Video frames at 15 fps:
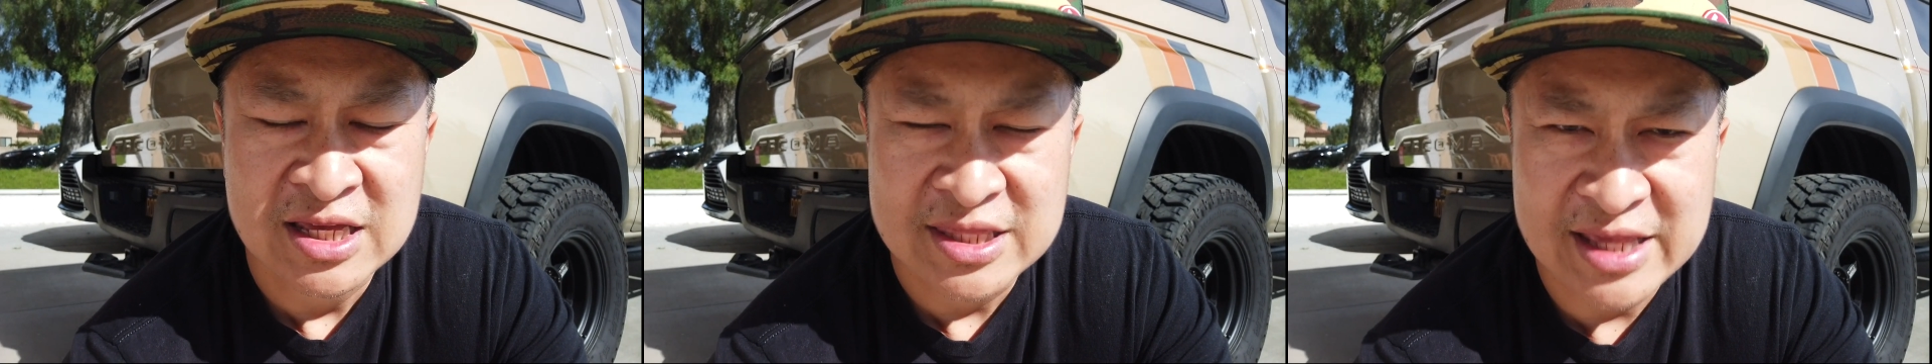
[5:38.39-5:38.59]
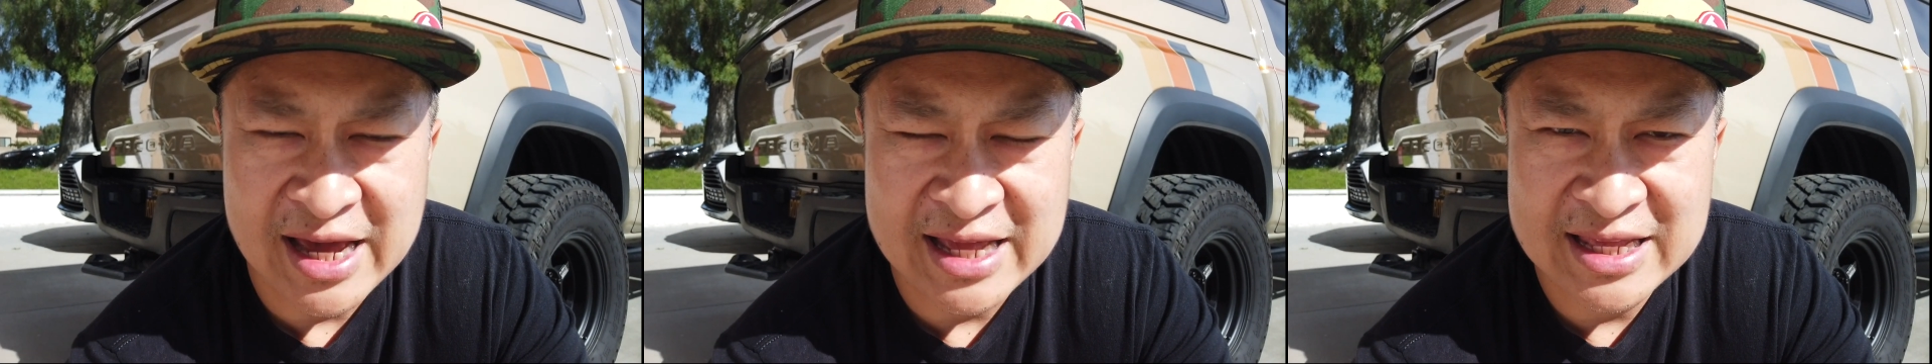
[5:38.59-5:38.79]

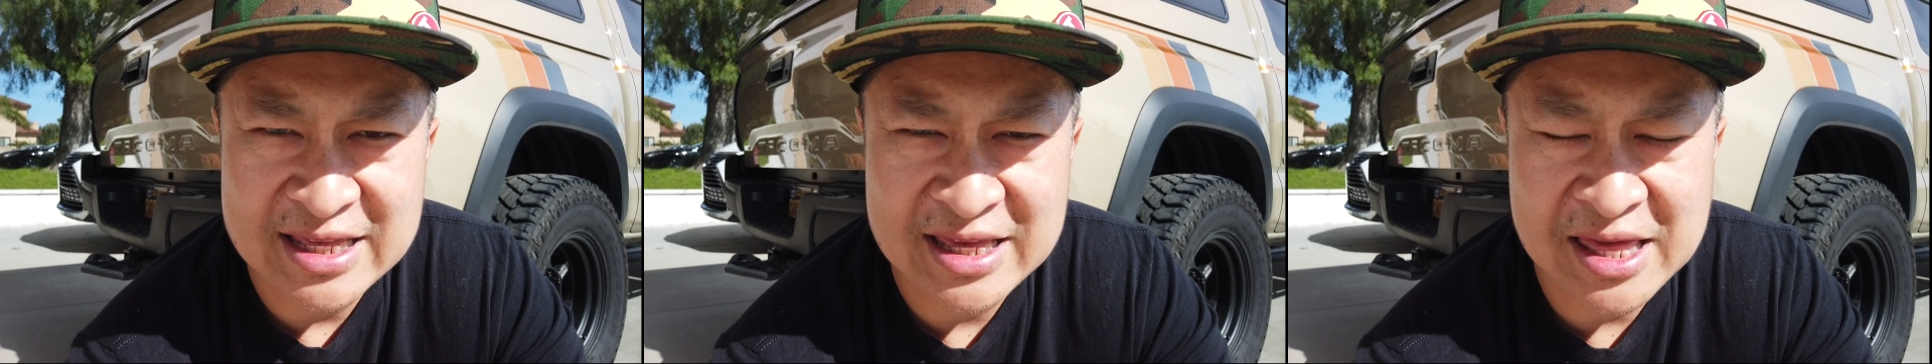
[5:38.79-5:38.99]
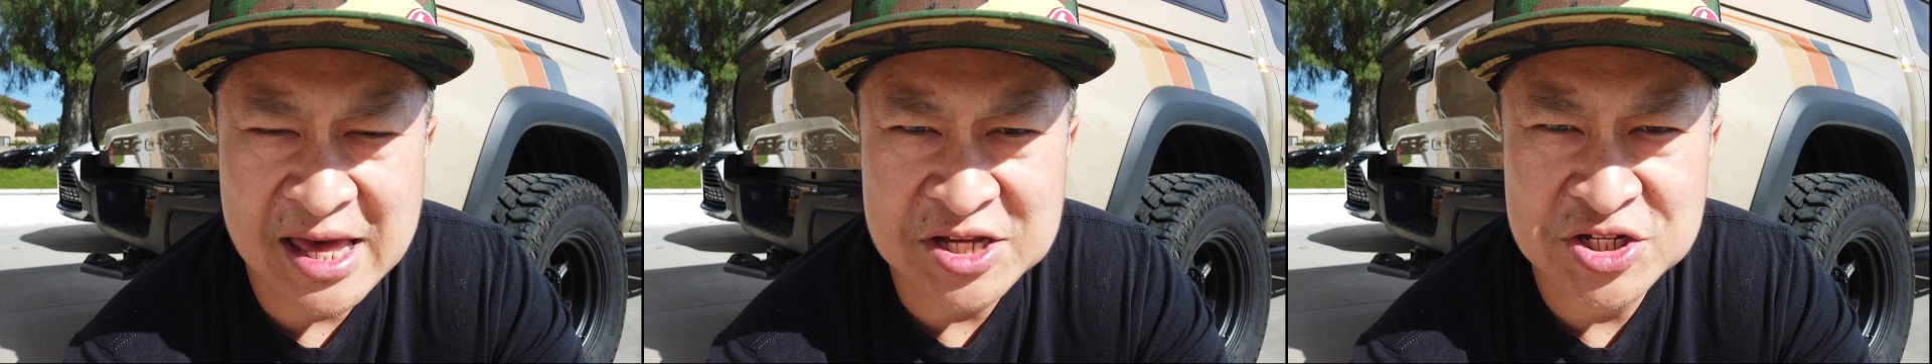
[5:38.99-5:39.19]
that
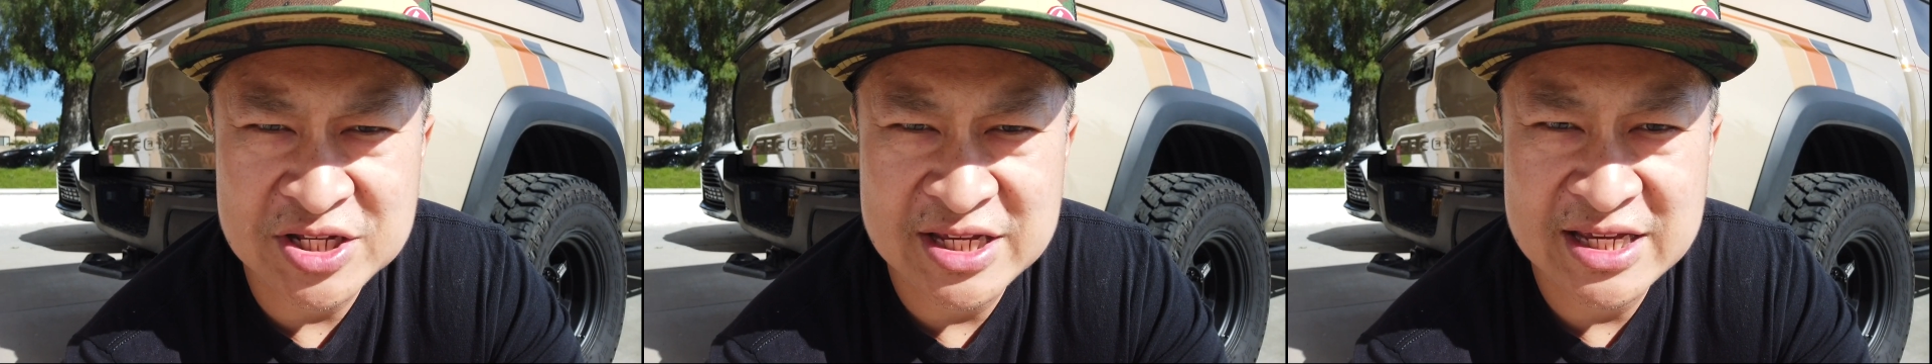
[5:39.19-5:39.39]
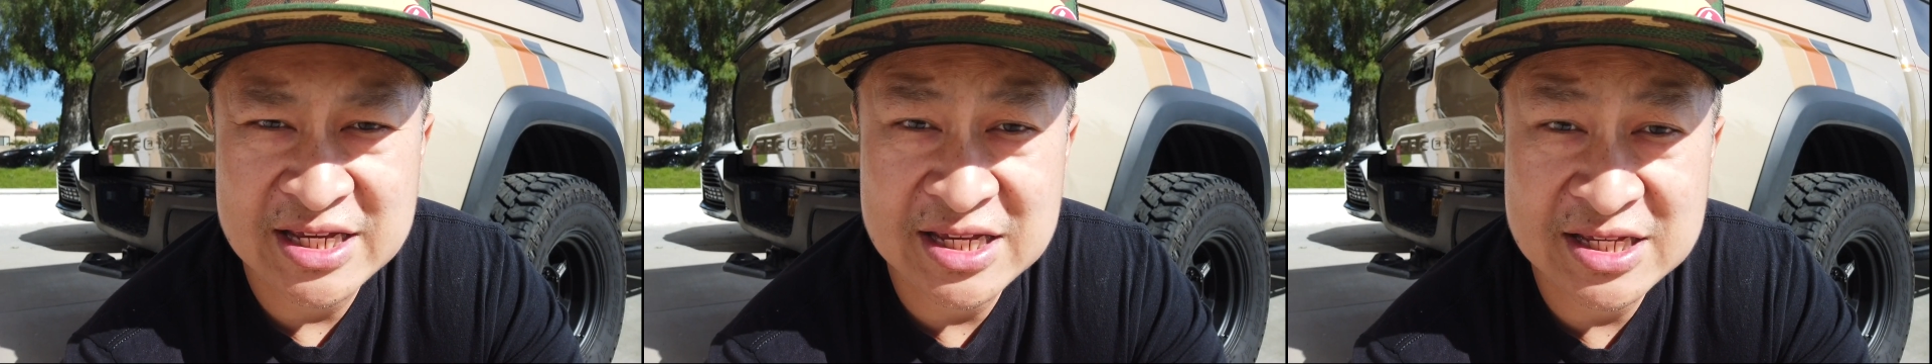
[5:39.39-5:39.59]
it
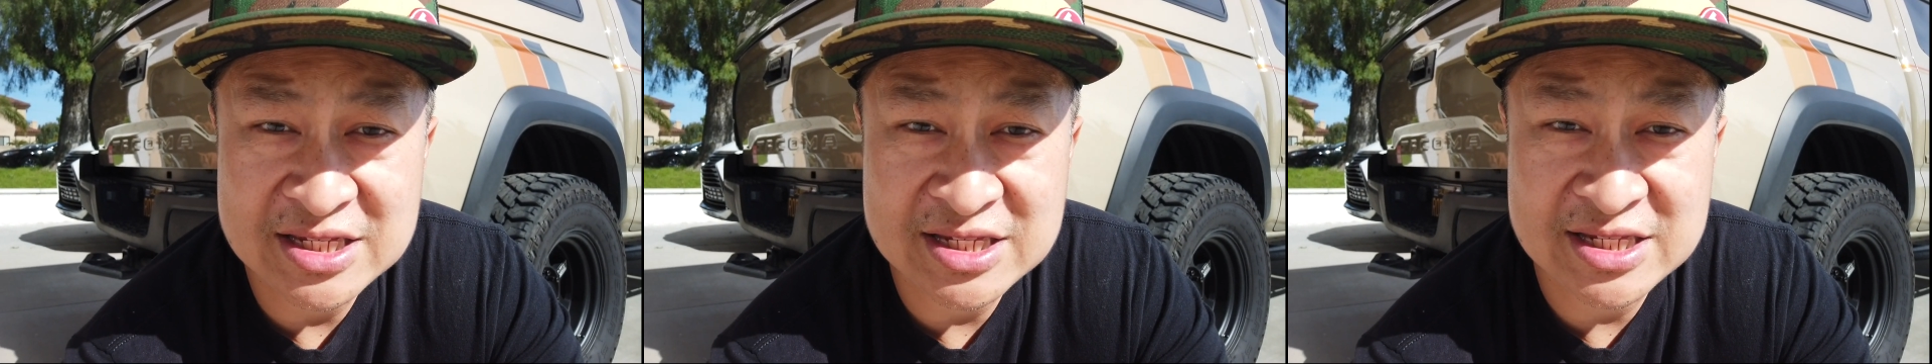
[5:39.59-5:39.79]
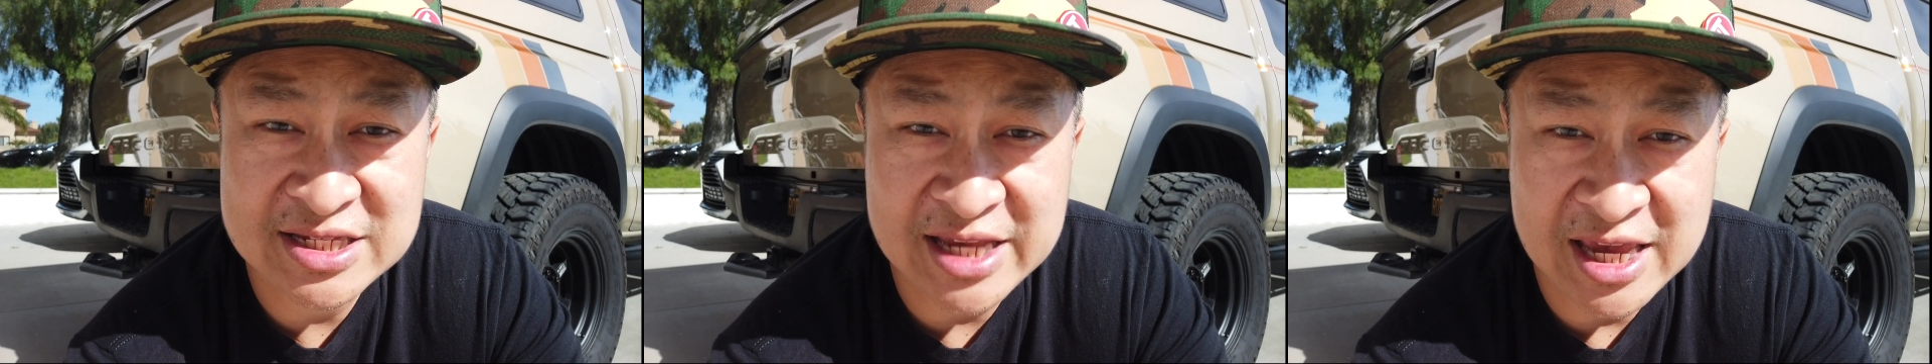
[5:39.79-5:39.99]
actually is
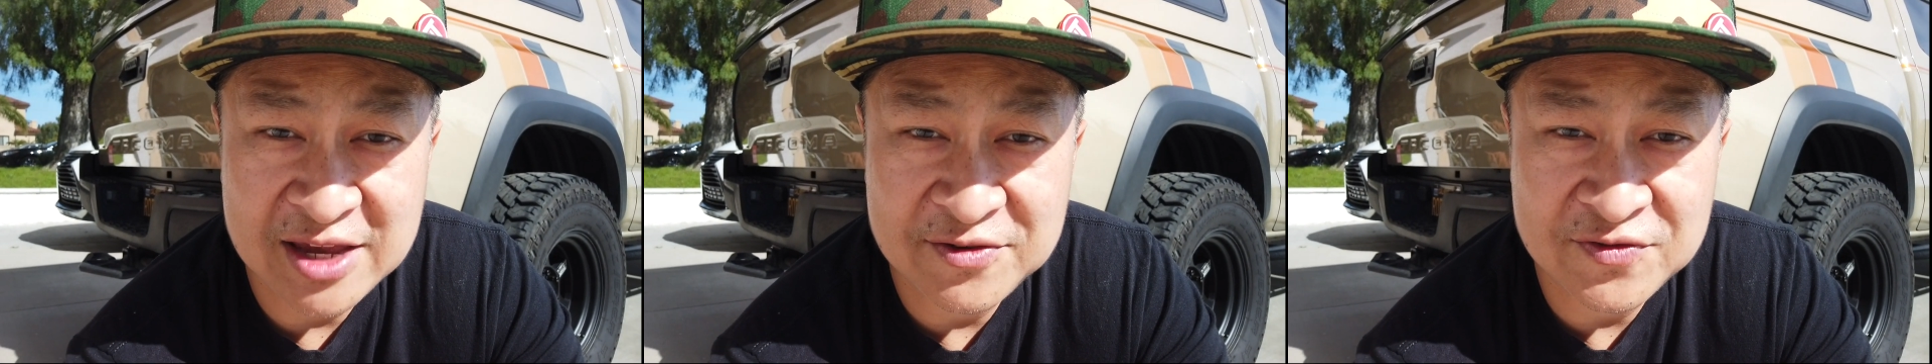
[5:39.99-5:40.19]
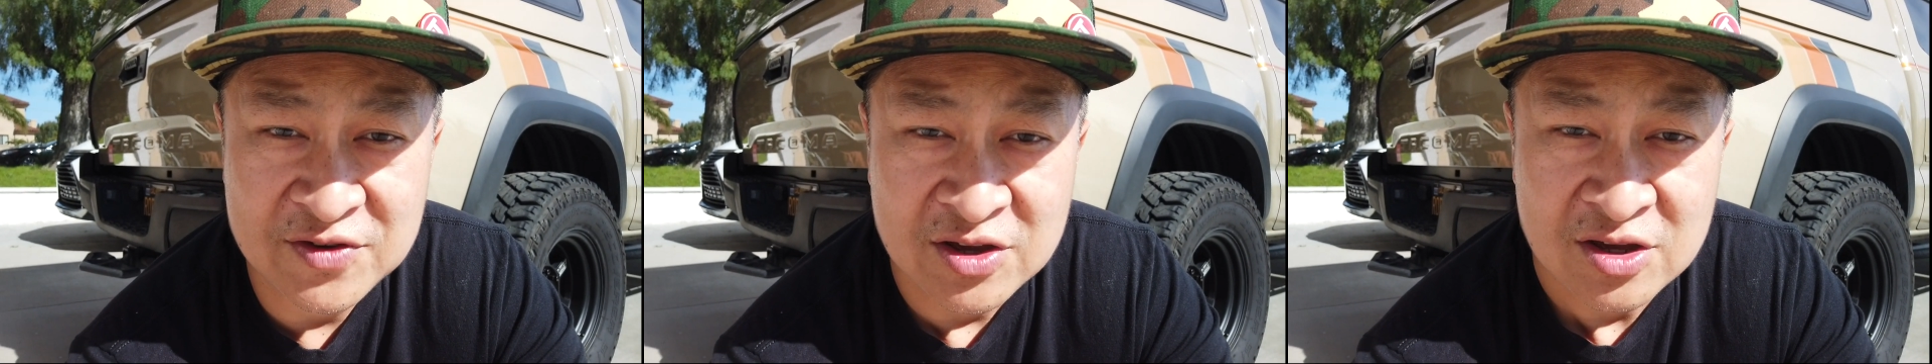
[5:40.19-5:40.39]

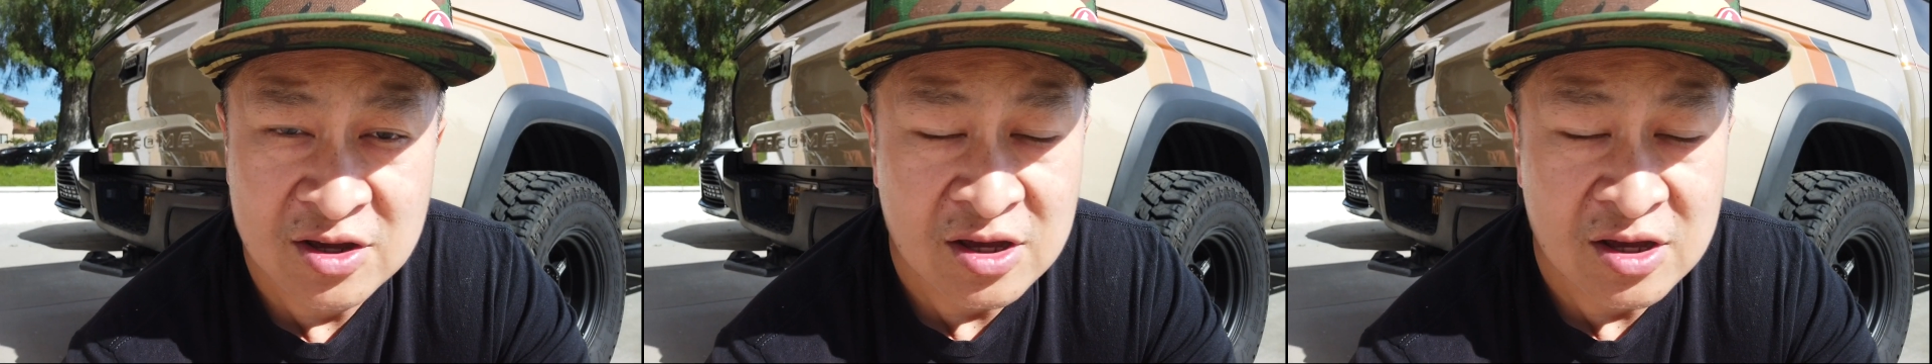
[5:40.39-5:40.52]
safe